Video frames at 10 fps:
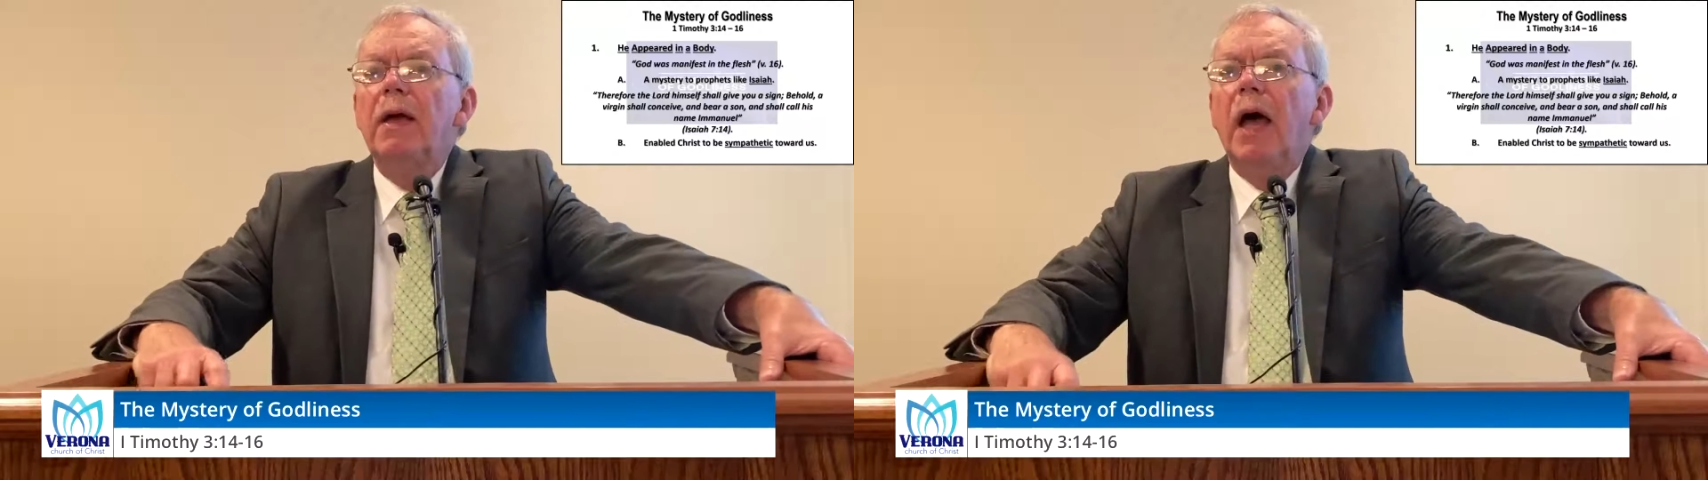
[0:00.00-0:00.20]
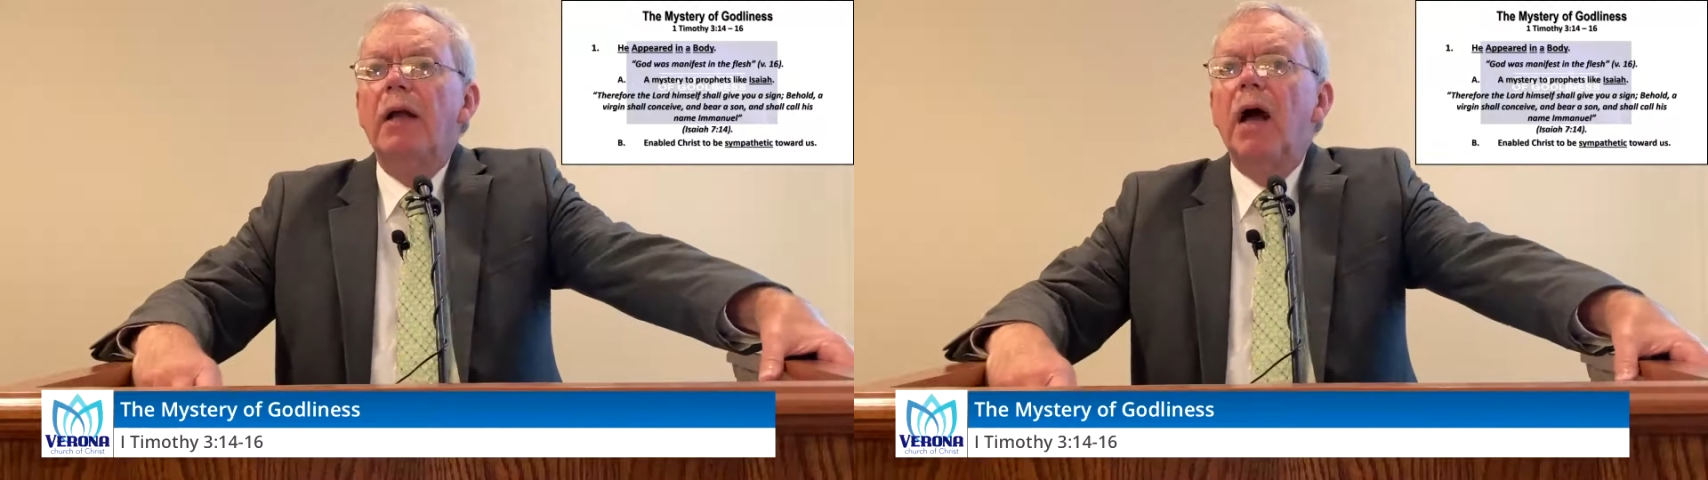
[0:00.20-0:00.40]

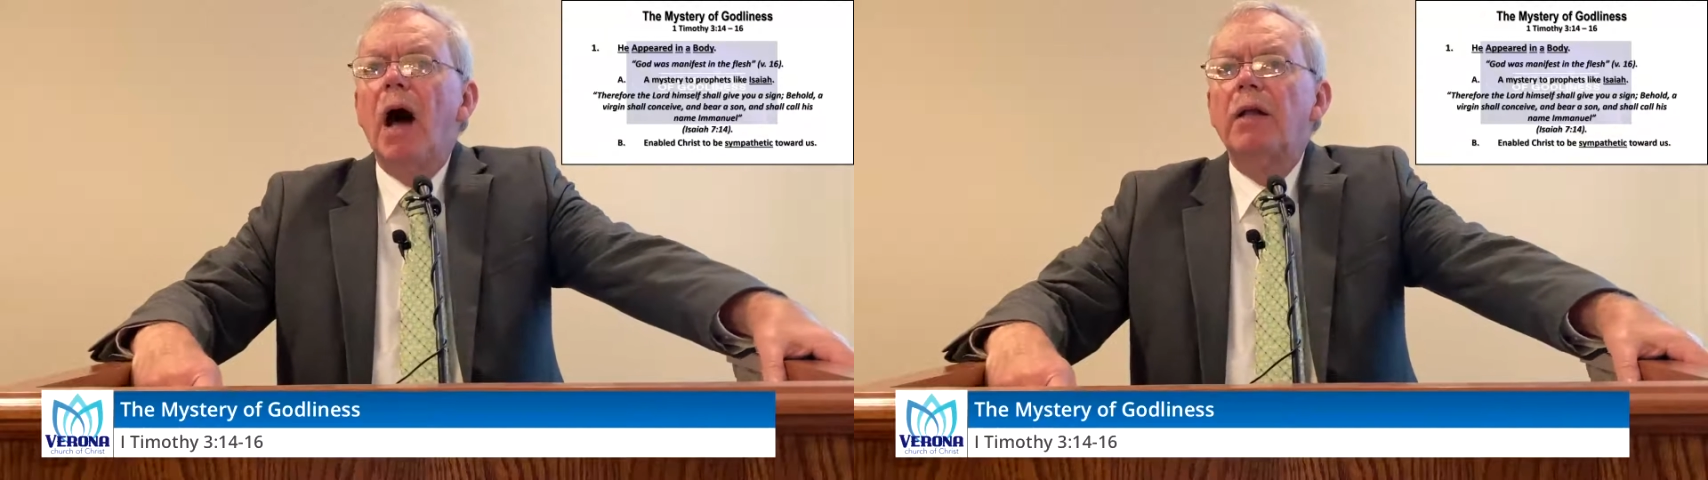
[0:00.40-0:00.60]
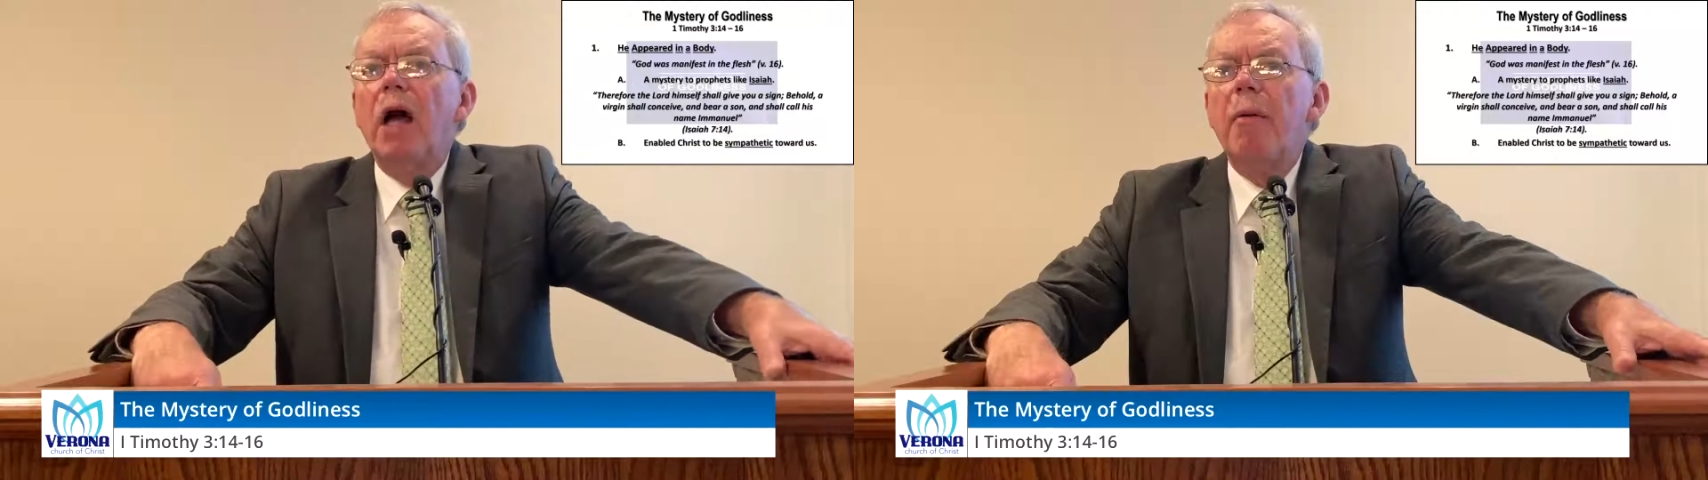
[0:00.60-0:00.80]
and
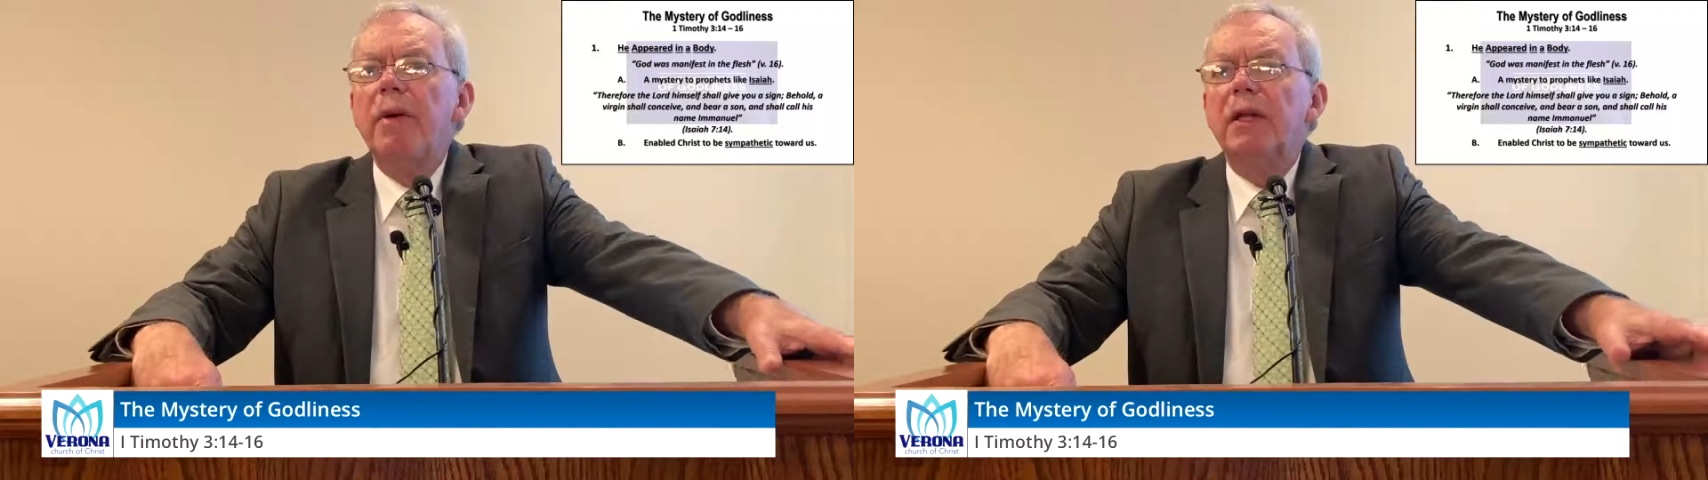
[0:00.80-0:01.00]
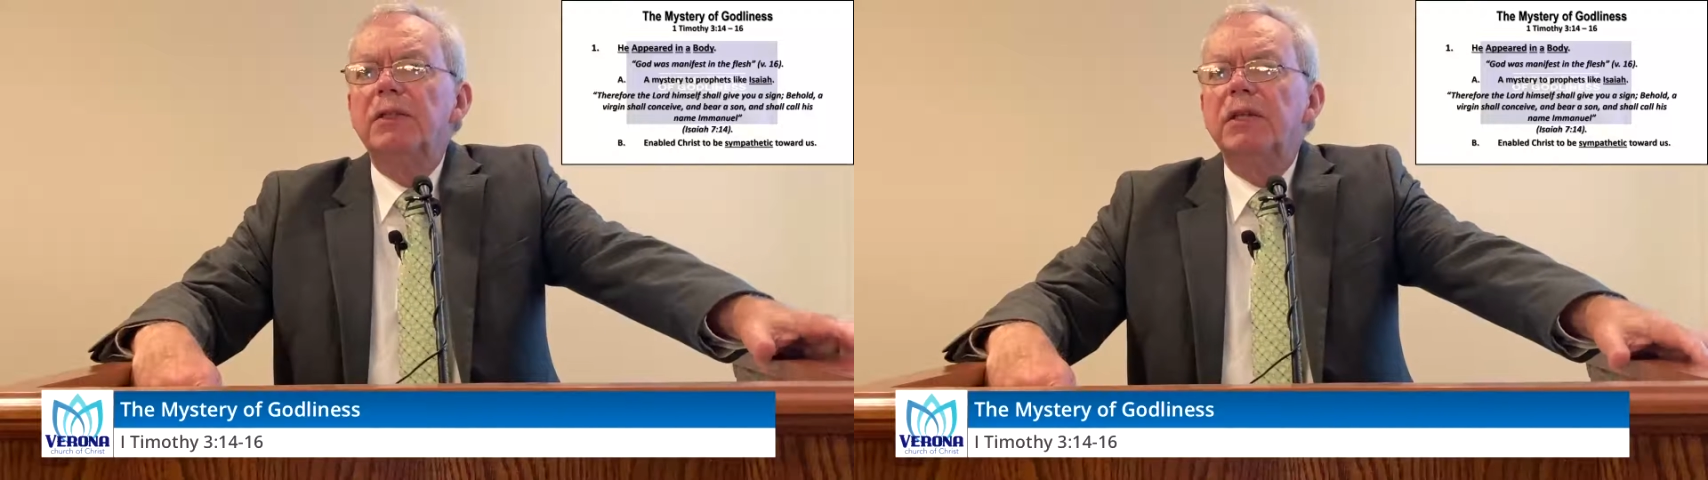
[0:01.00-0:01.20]
God coming to